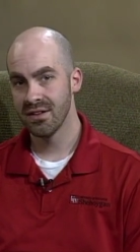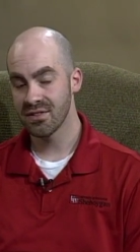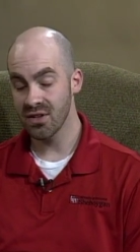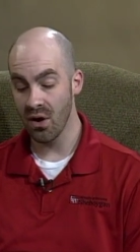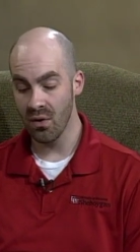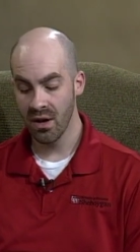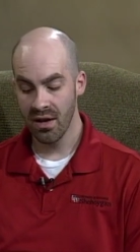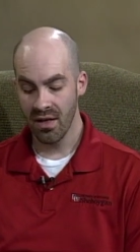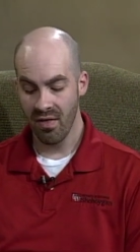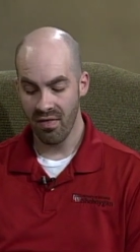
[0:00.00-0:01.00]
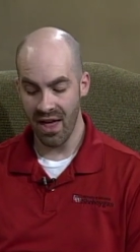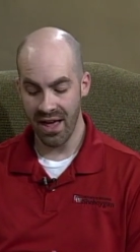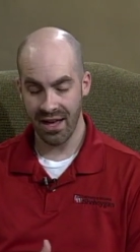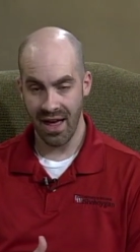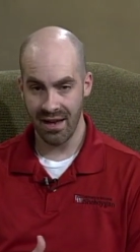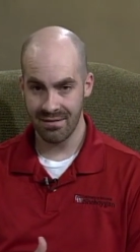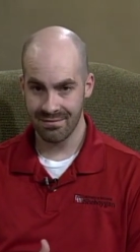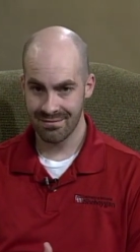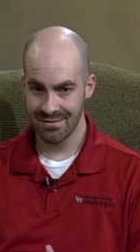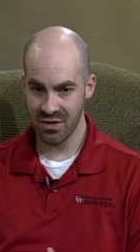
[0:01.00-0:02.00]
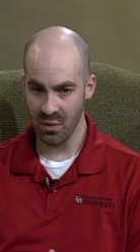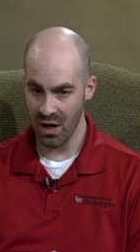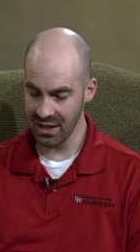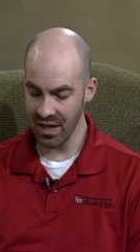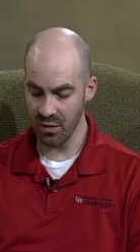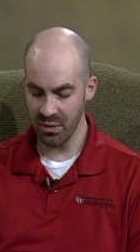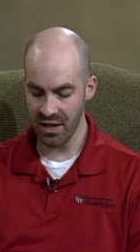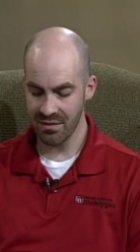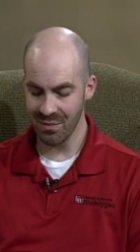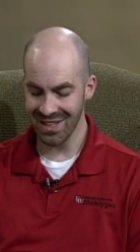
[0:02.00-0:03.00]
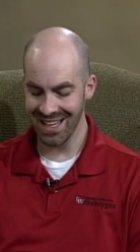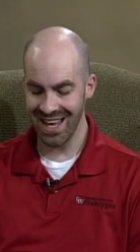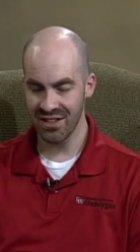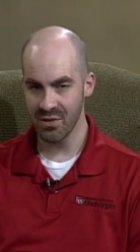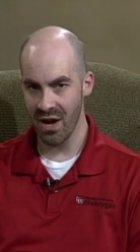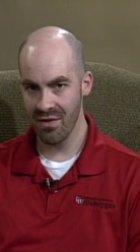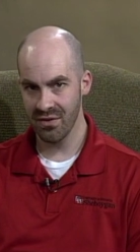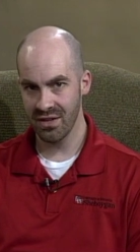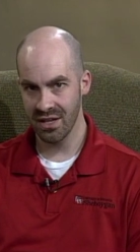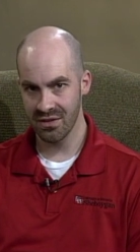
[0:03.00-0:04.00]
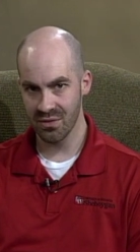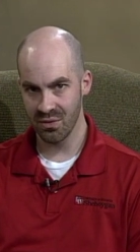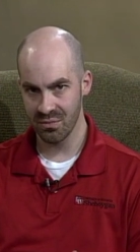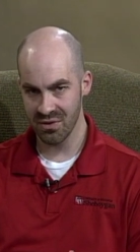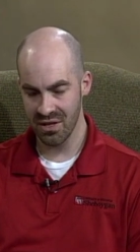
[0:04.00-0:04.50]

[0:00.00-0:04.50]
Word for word: So they can do a little bit, but they can't do everything in, term,